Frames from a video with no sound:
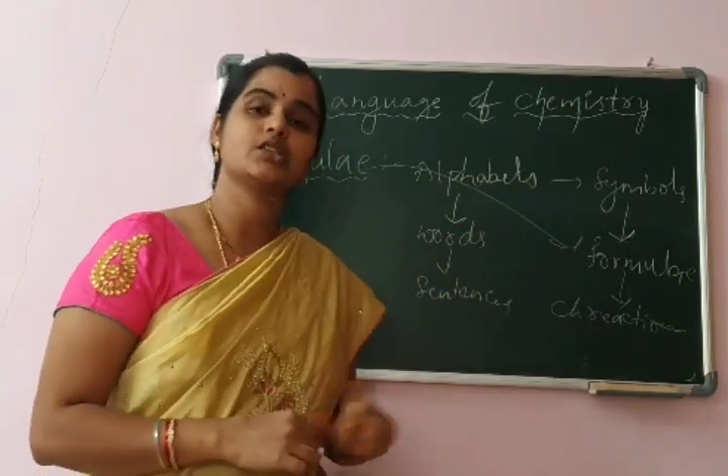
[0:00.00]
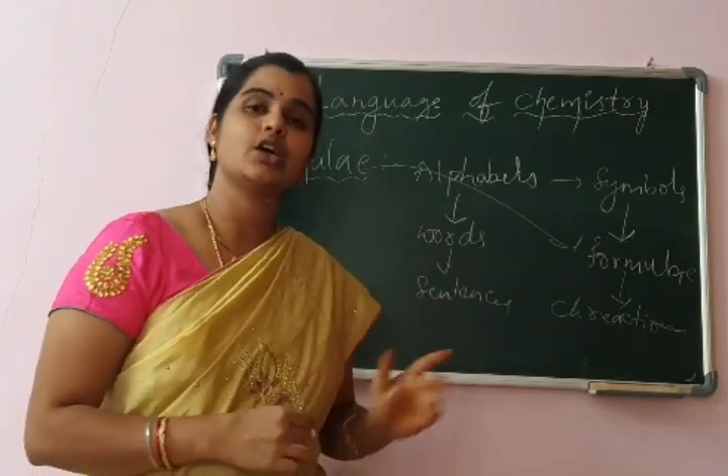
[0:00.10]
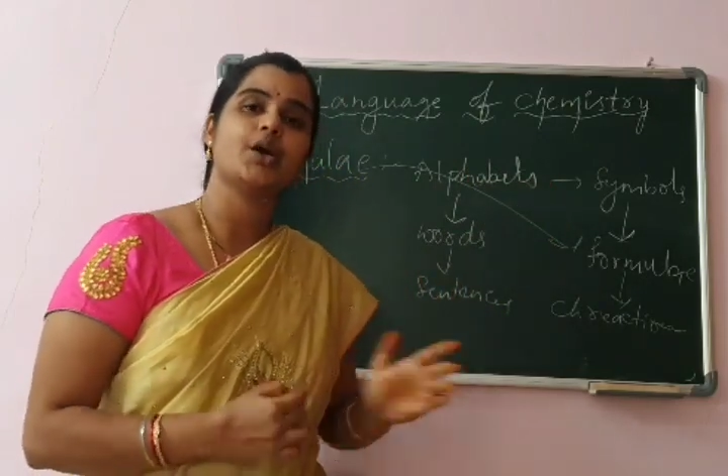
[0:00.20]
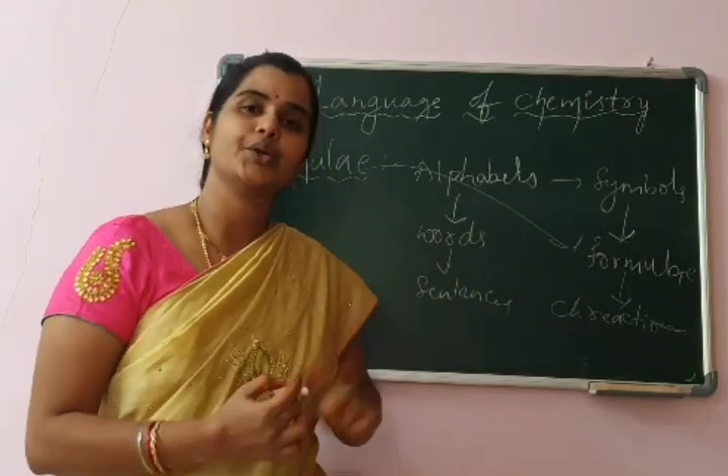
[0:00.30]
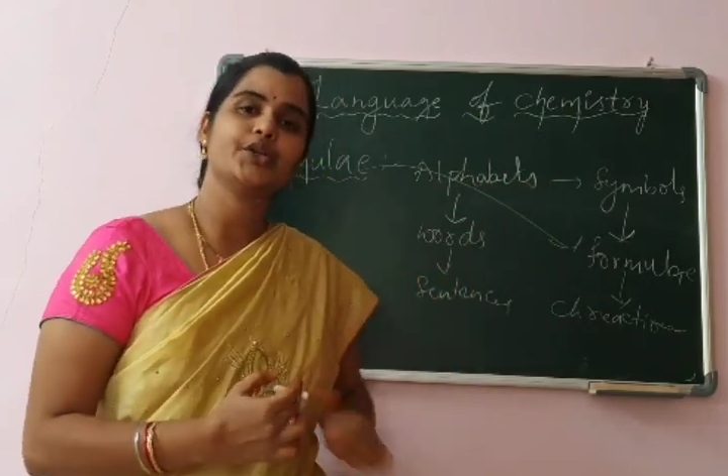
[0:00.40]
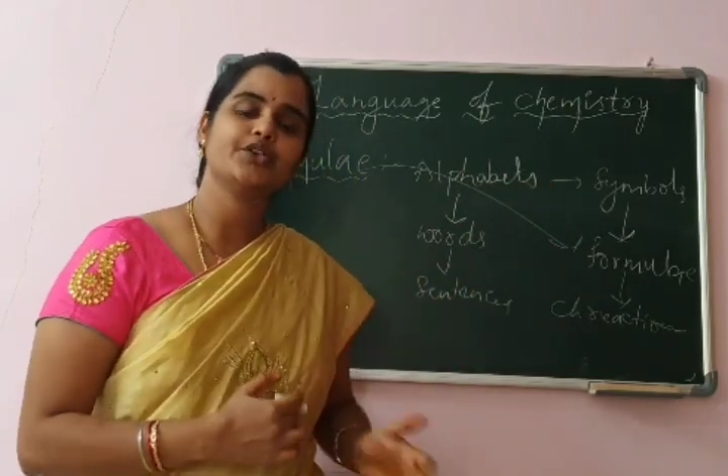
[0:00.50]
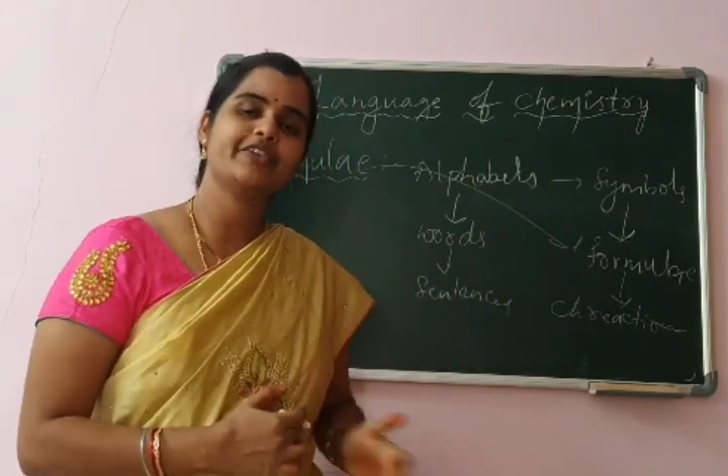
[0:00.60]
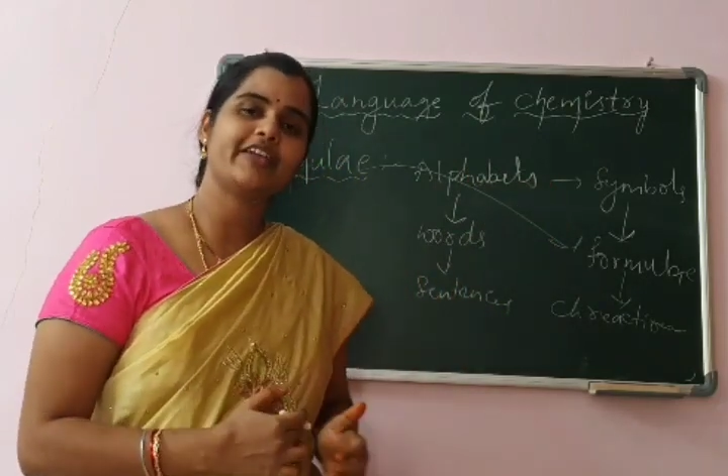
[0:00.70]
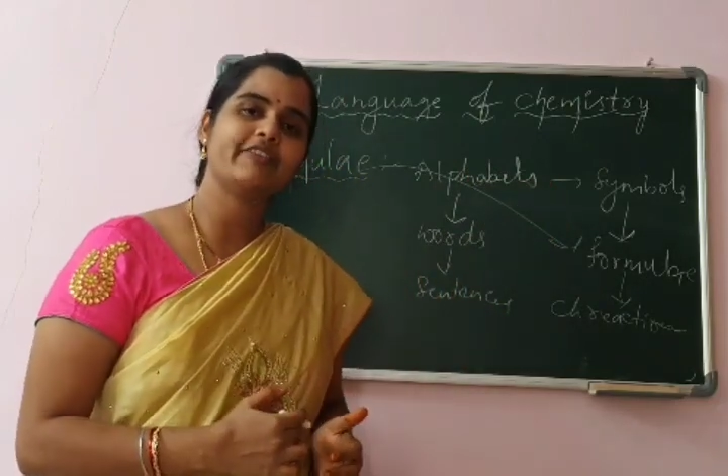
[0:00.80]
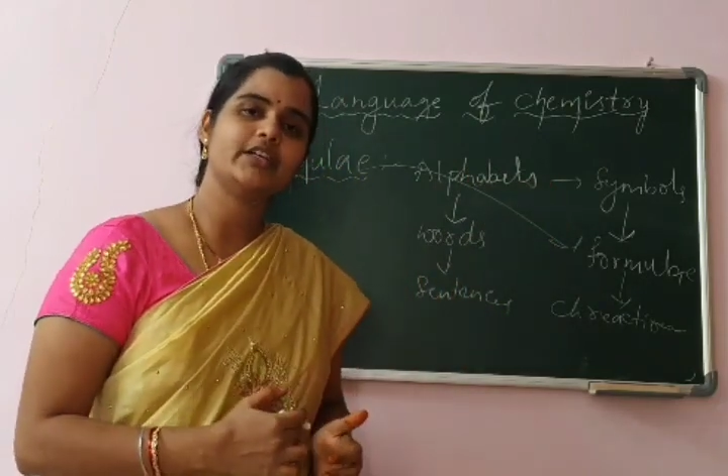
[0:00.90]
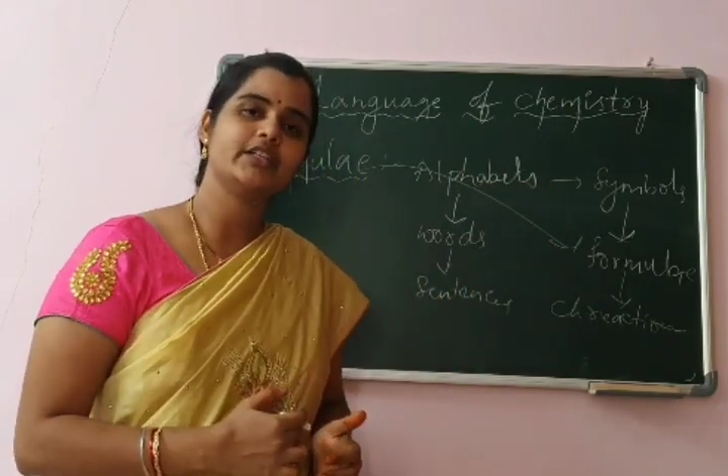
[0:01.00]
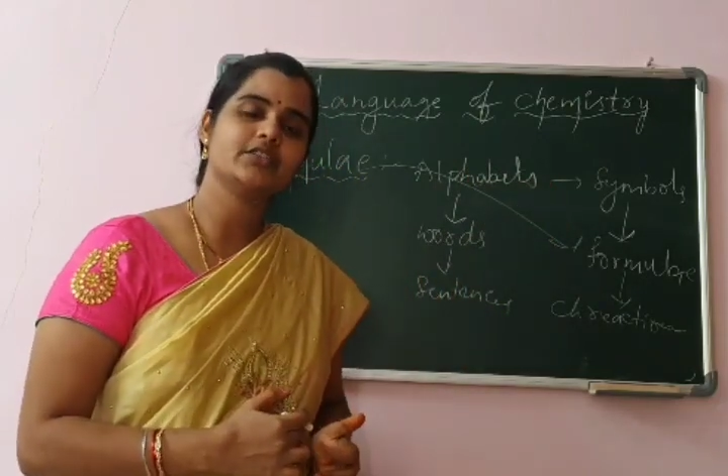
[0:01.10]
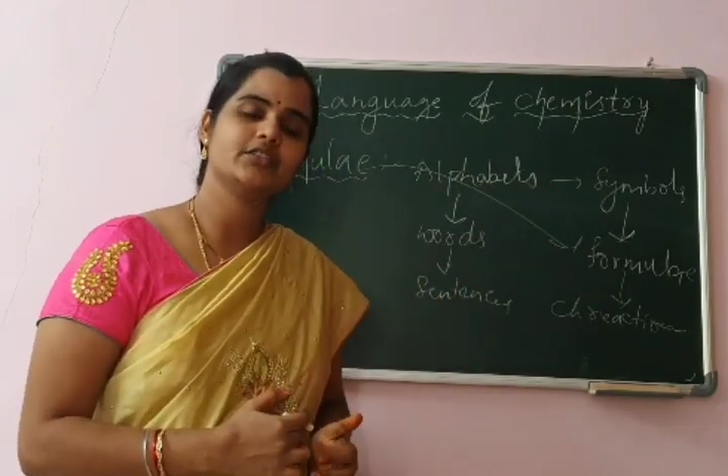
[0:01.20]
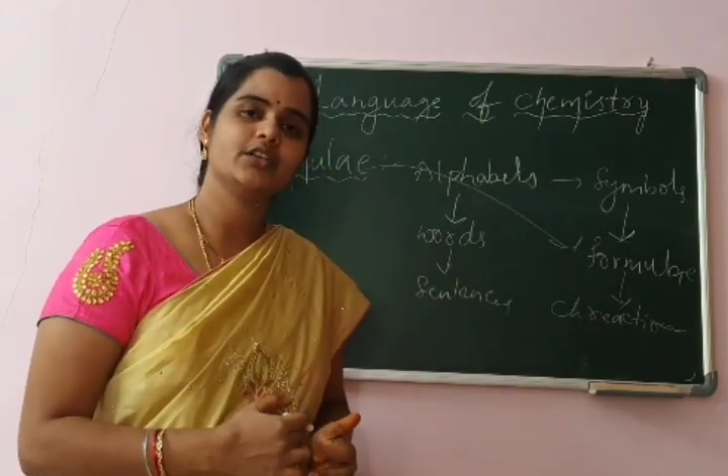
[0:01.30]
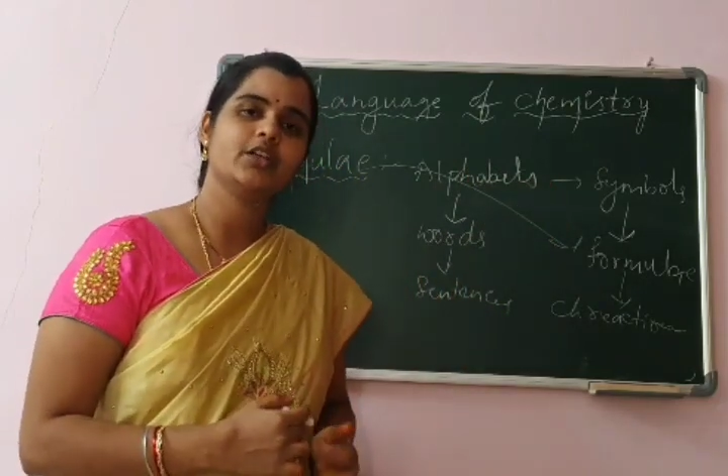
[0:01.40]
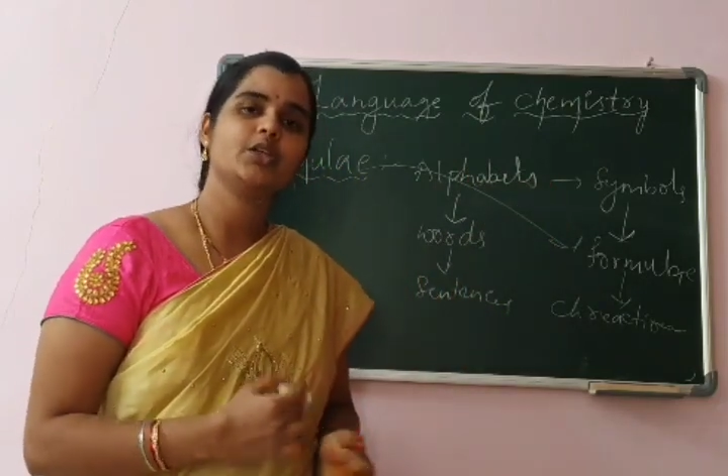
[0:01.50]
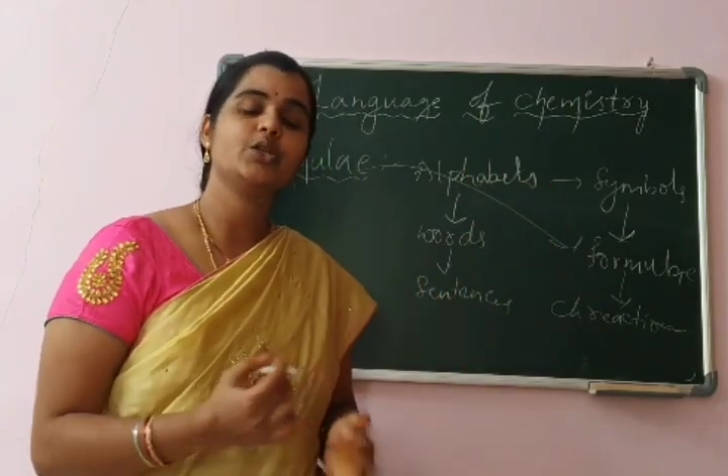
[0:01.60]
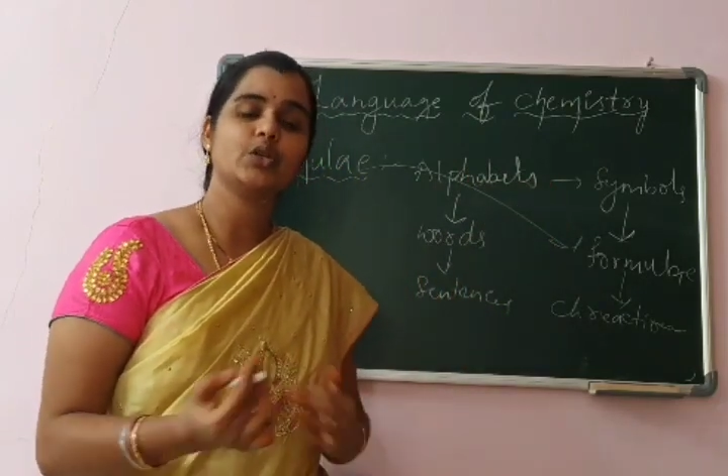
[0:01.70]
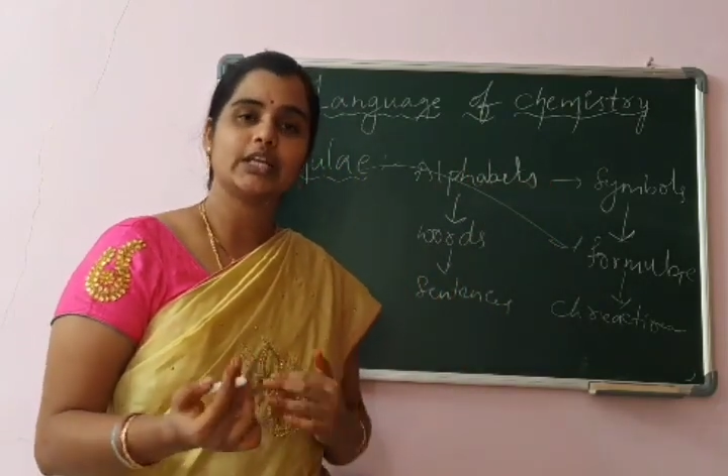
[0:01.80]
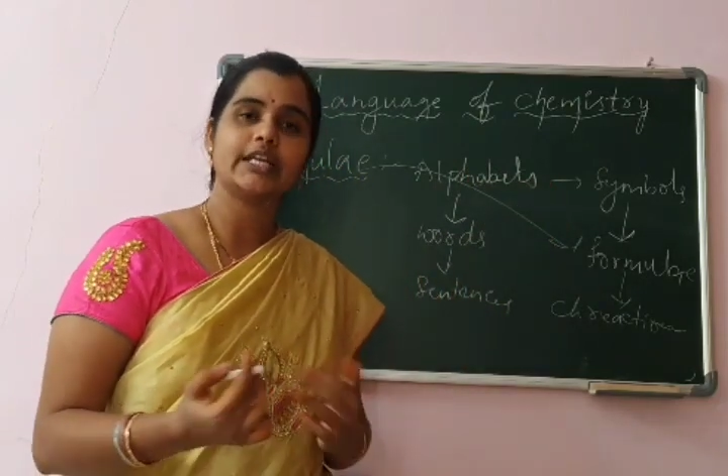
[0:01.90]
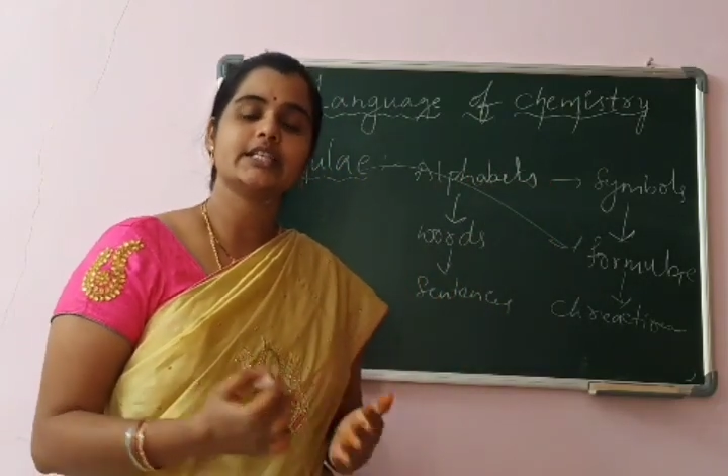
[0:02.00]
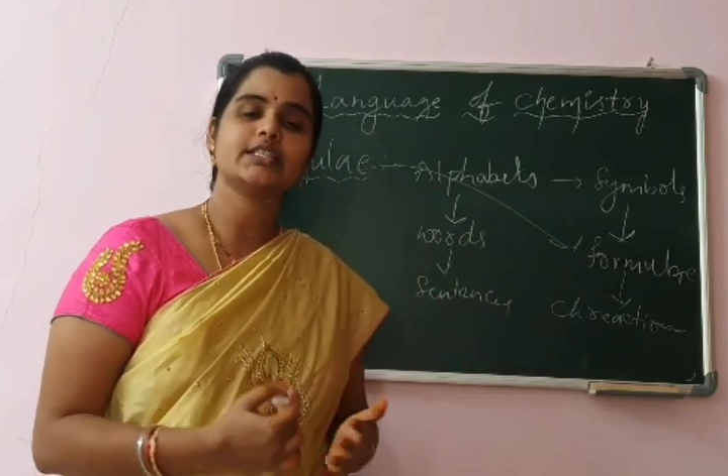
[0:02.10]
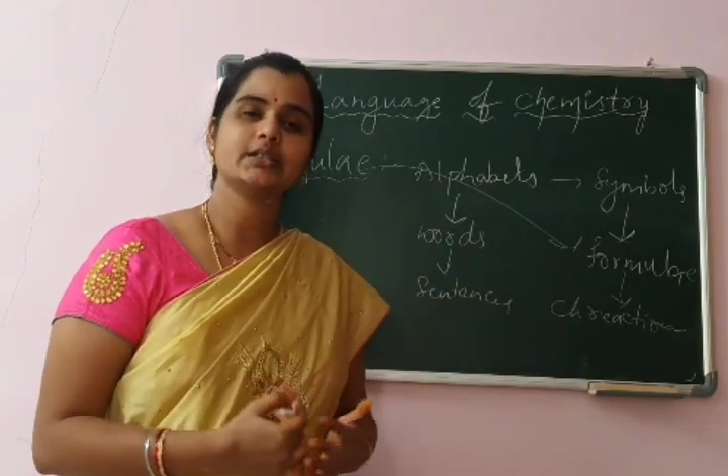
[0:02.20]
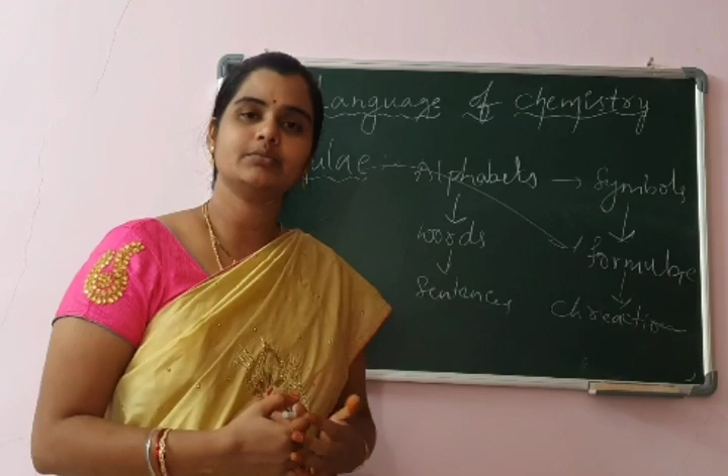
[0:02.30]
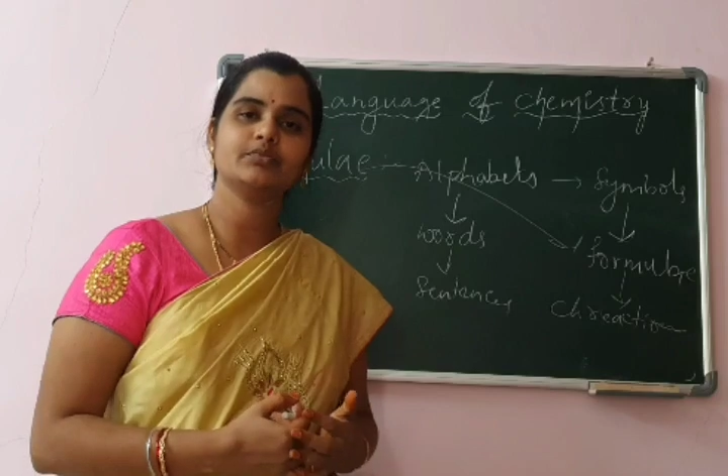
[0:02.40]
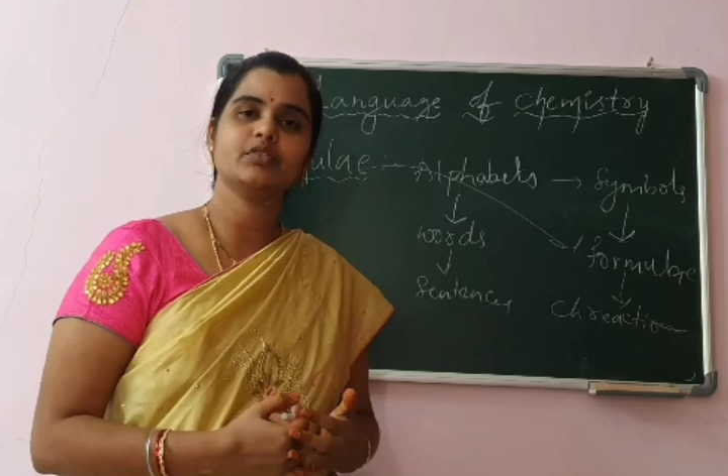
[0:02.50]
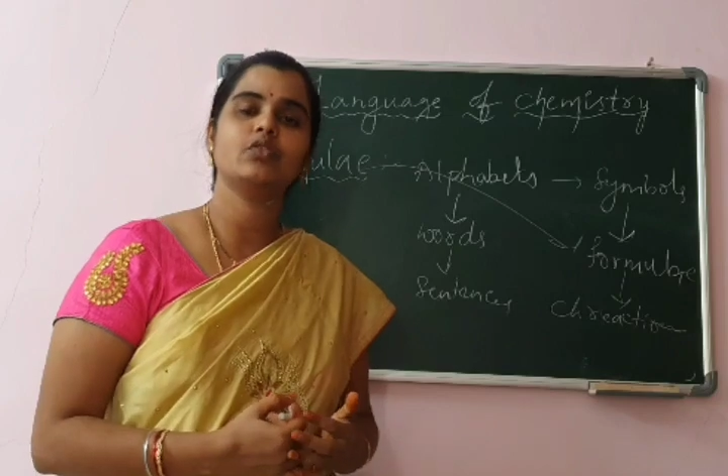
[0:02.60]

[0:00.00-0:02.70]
So how do you frame words? You need some